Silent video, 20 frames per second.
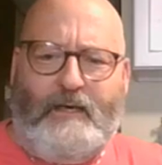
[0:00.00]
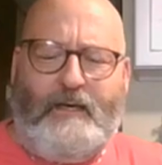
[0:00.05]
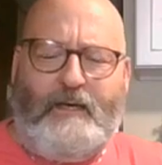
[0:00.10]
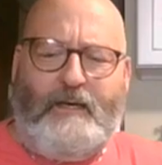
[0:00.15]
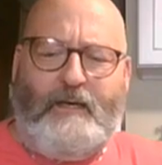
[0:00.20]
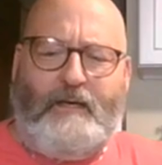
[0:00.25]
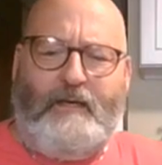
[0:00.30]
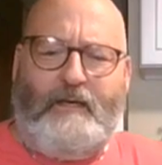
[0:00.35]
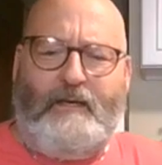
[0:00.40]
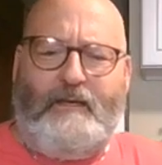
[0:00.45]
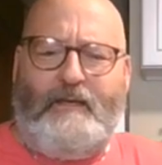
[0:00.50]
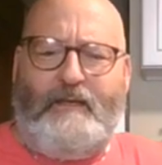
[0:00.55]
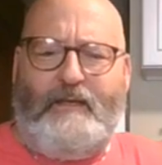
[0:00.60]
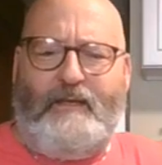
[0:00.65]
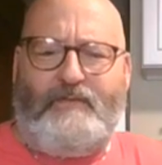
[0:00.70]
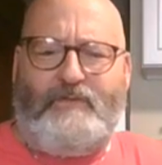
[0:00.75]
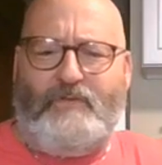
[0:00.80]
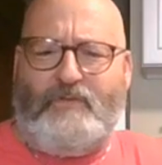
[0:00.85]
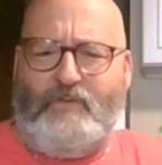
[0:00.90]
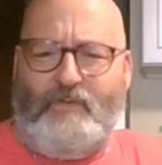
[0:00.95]
uh,
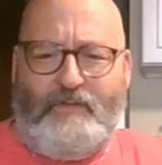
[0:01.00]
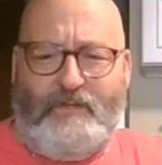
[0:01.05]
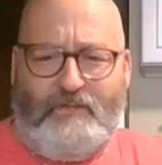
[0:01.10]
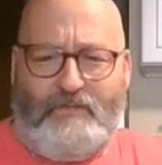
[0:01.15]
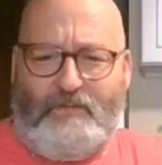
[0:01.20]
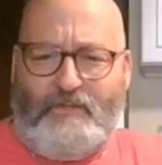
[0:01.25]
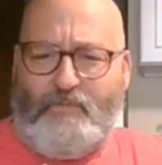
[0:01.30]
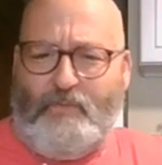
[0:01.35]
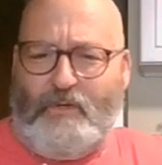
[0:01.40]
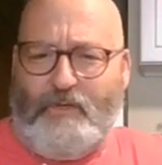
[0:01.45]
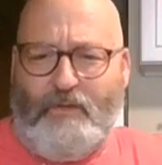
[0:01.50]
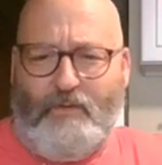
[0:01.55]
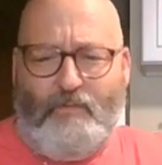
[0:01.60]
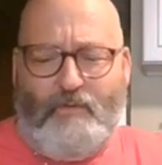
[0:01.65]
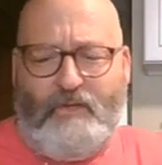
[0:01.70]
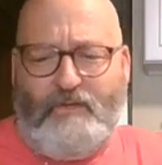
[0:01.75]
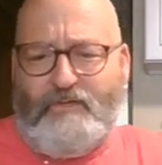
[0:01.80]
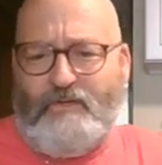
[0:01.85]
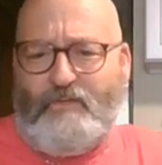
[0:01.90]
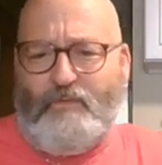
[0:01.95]
as usual, this is one of the
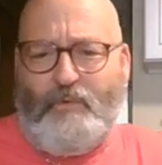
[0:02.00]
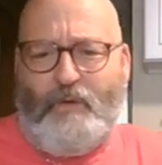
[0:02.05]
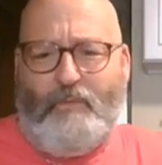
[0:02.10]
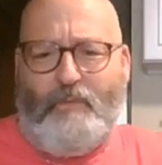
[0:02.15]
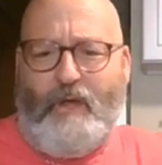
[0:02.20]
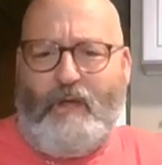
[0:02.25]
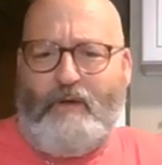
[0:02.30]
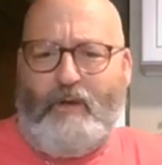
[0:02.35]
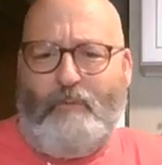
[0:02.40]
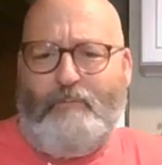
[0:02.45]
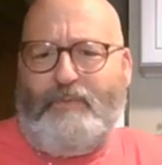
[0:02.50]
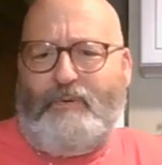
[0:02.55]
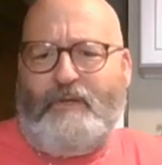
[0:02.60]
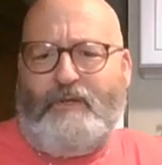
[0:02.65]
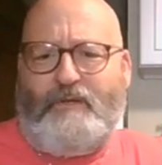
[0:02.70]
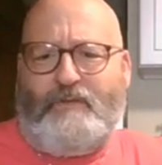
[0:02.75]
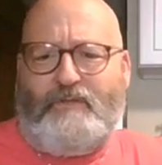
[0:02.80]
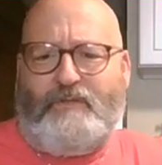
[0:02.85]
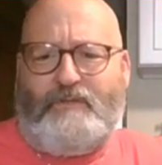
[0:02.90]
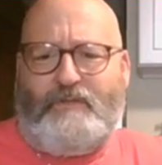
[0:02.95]
reasons we write our
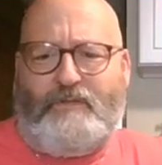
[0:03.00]
books